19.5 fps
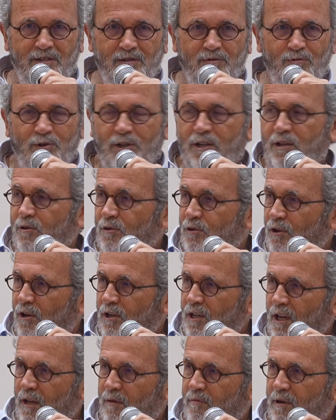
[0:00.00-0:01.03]
What are you
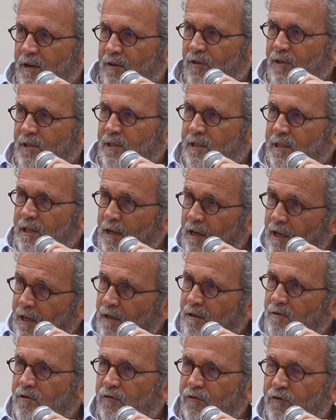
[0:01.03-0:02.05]
talking about? This is a
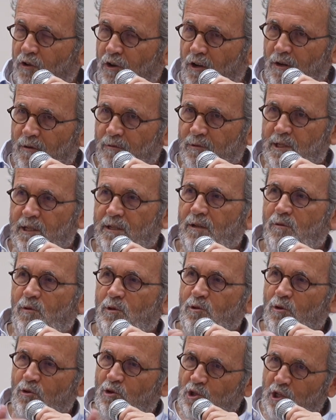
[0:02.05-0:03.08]
legal reform, so they
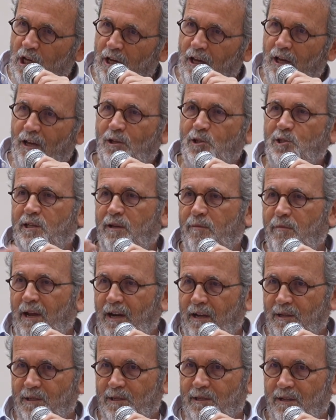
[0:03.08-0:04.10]
want to change the
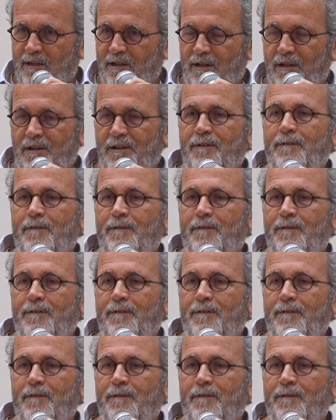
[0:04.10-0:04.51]
balance.